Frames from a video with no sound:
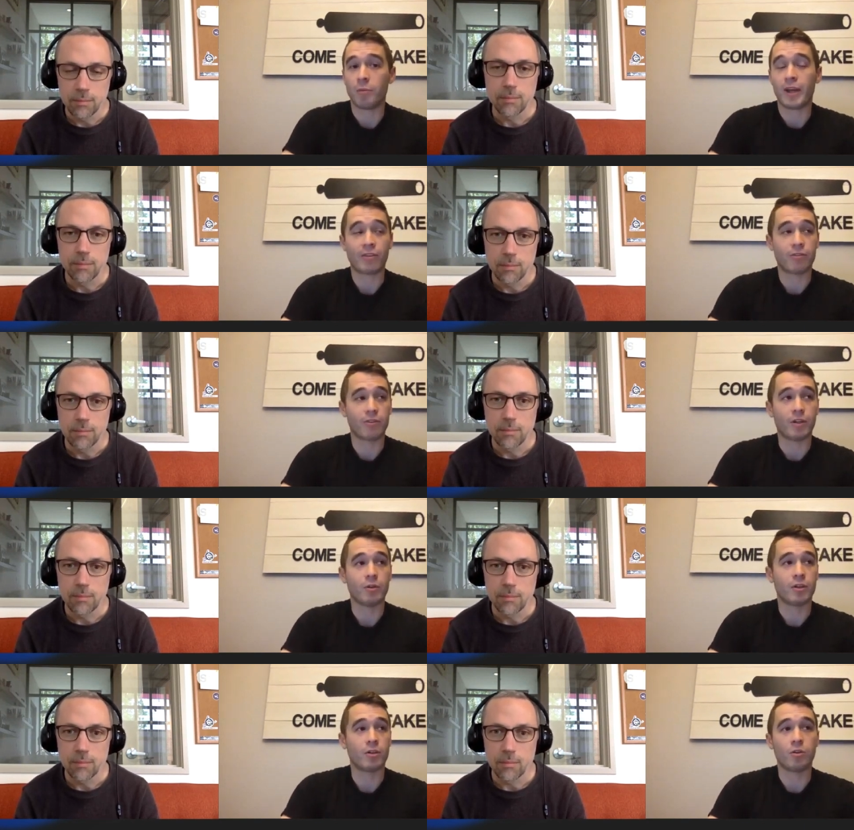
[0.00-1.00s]
Speaker 1: they're developing
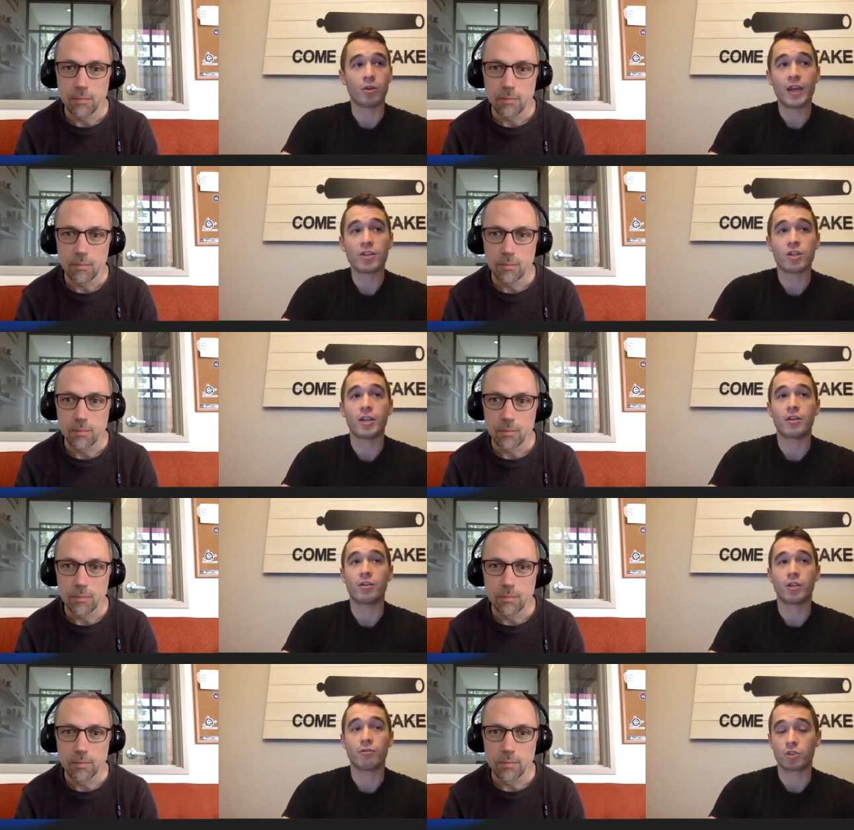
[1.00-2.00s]
at in their own
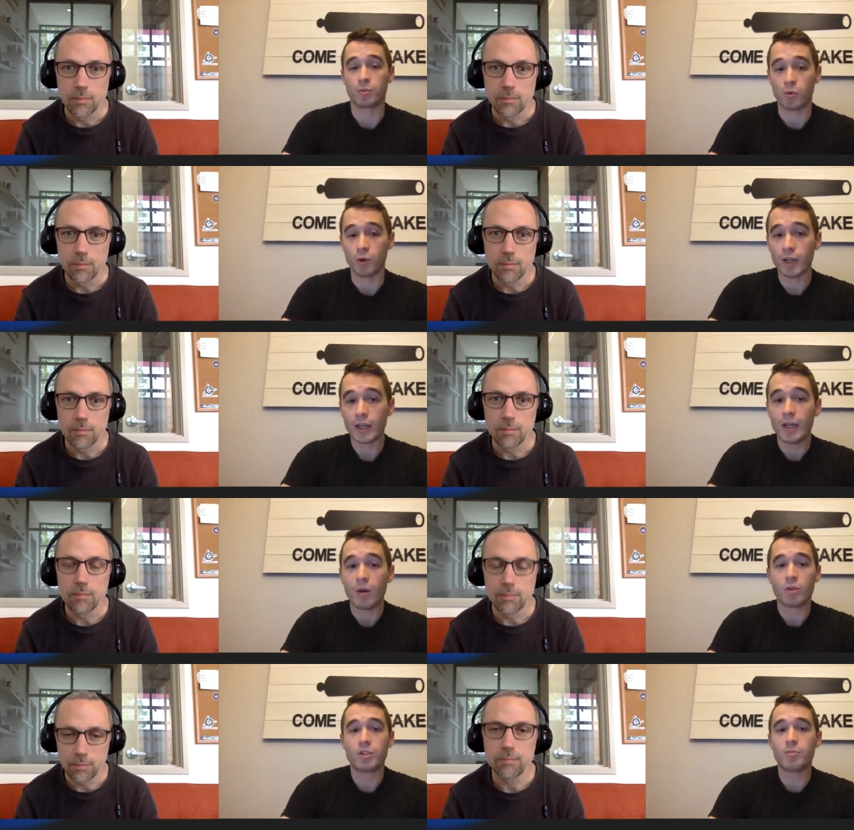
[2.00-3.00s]
location and they're looking for
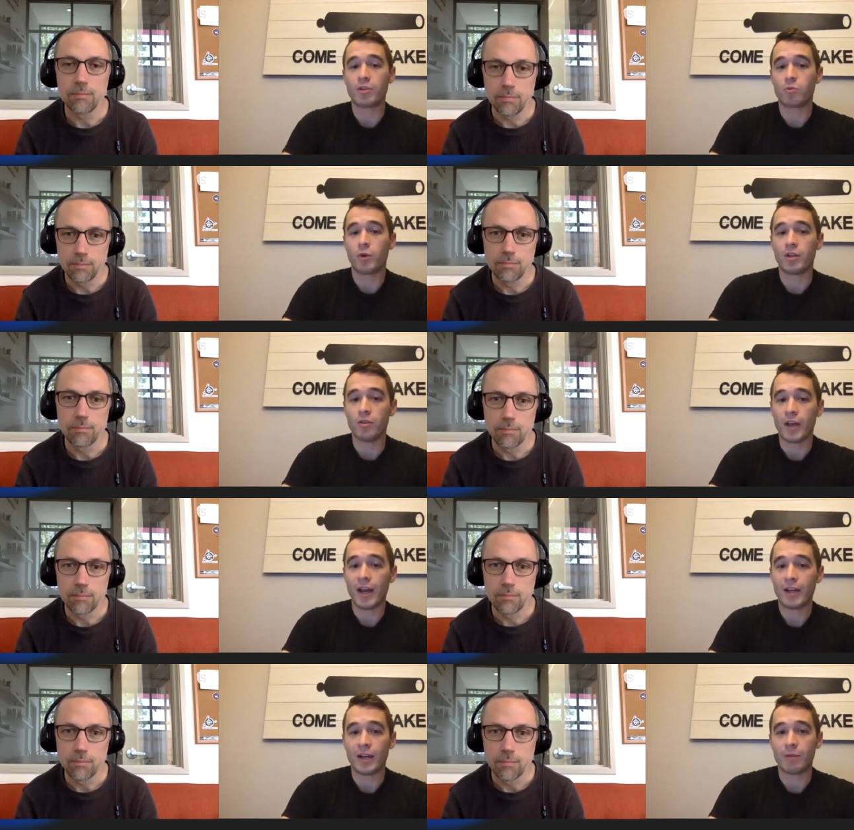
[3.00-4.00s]
support, what's the best
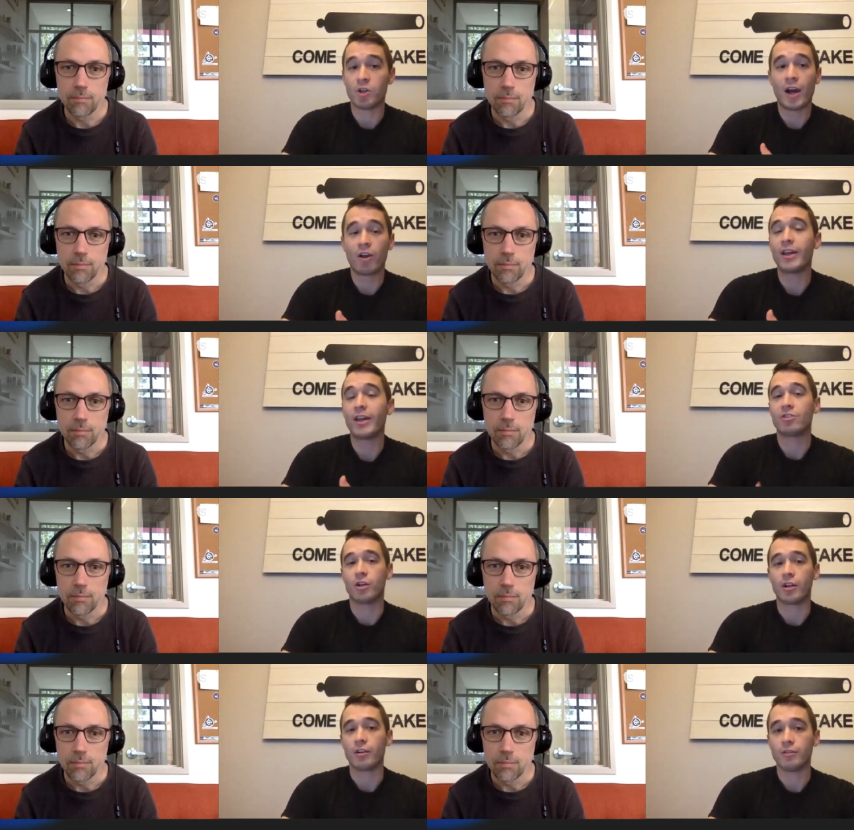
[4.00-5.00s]
way to do that? How
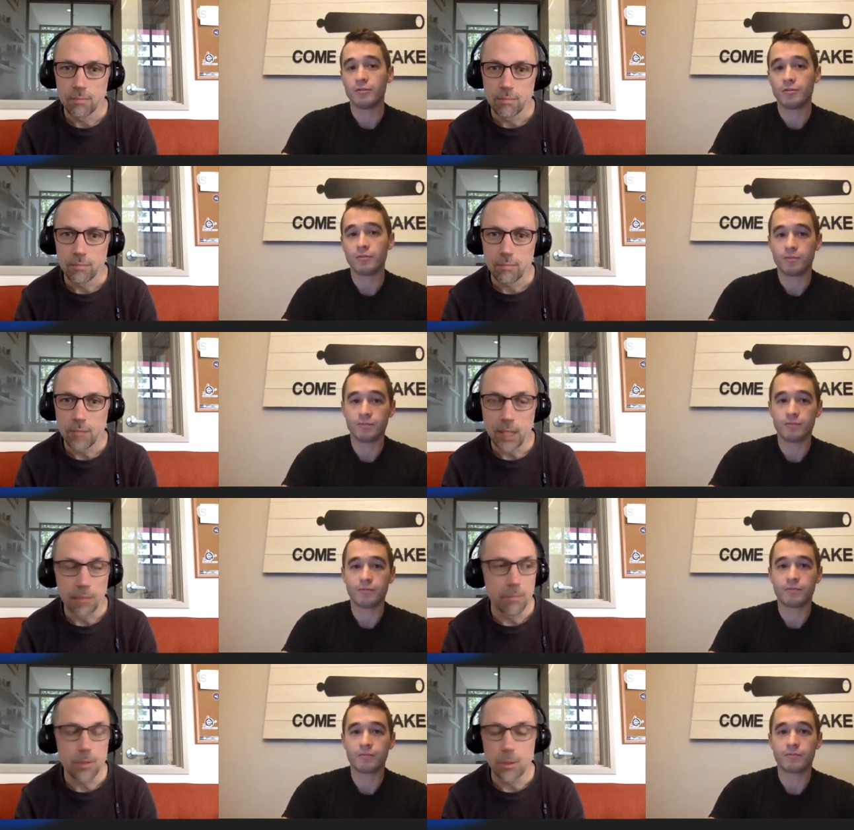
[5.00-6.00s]
do they get started?
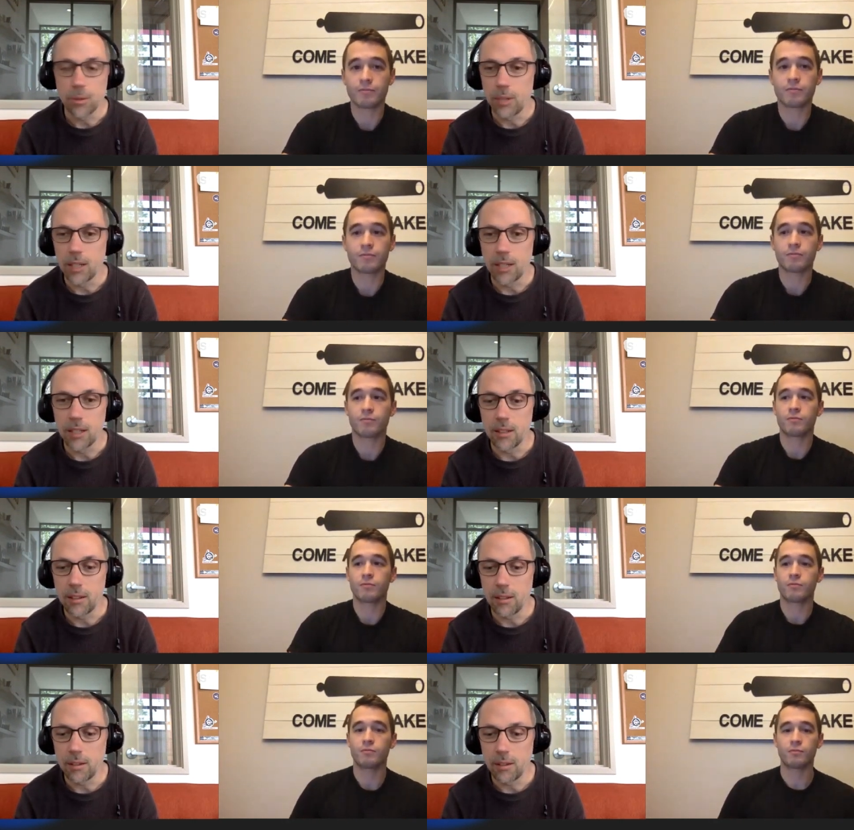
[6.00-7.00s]
Speaker 2: Yeah.
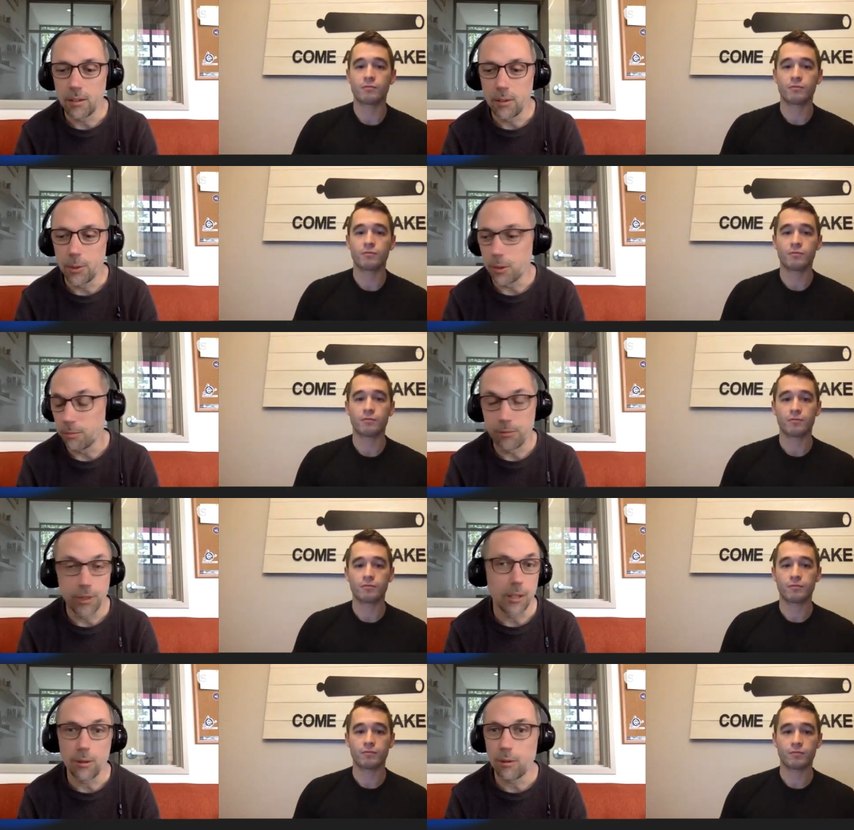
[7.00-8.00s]
So
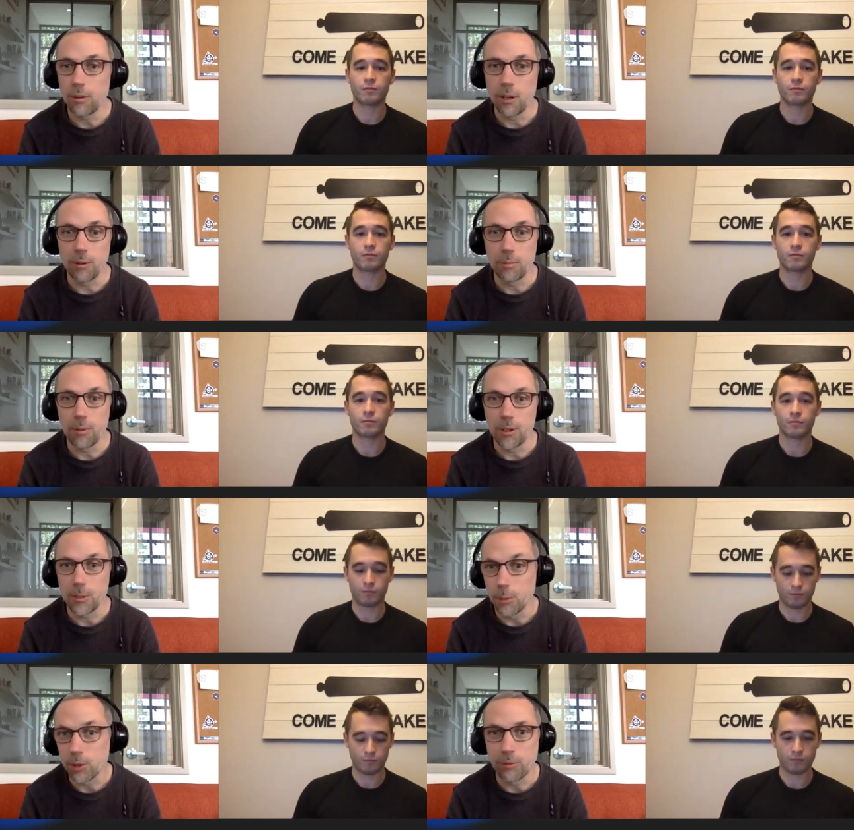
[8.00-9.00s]
you can fill out
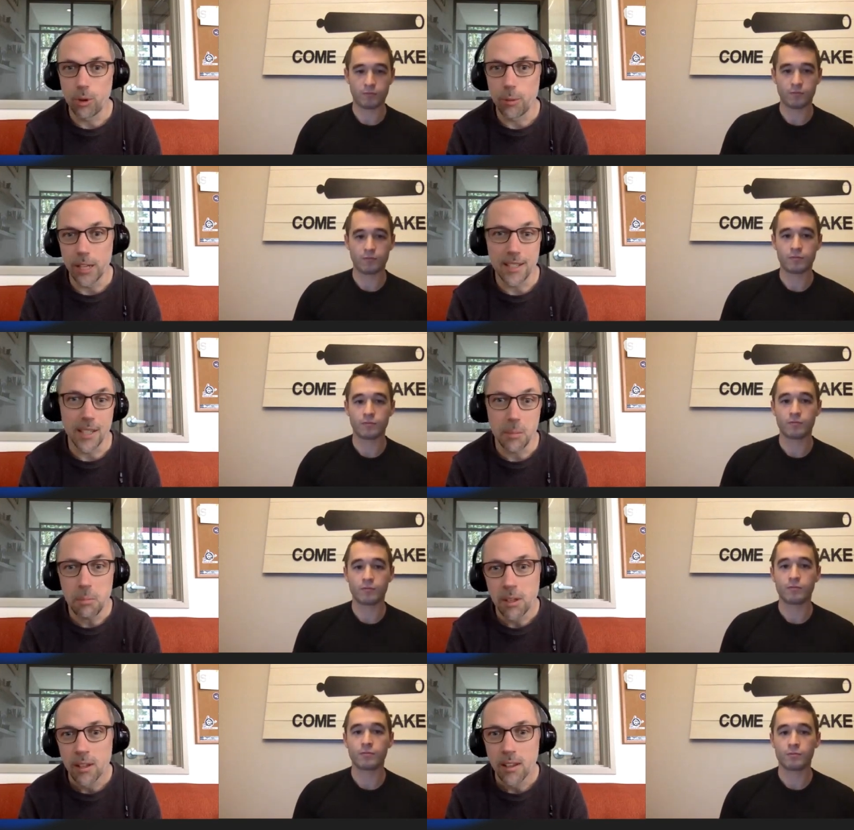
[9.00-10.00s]
our submission form
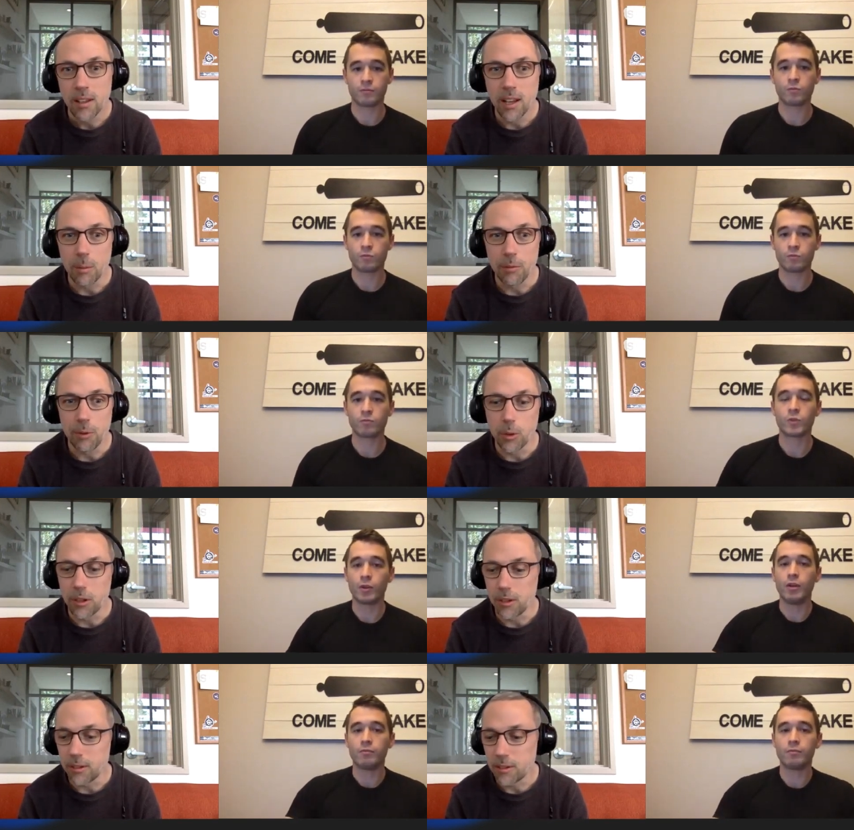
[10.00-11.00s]
anytime
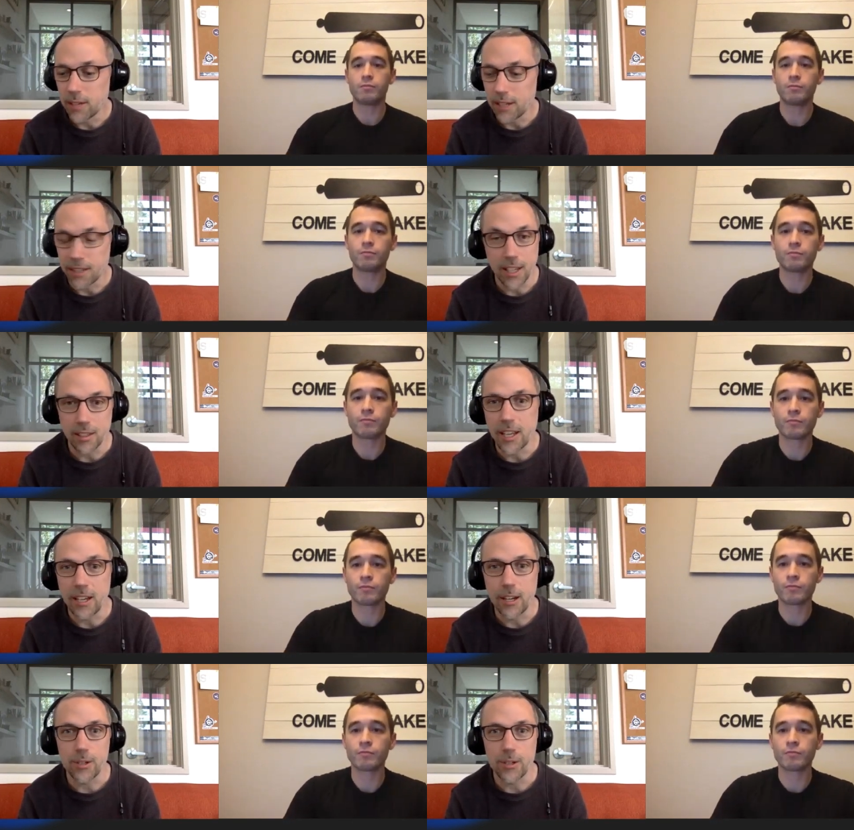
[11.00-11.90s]
if you want to kind of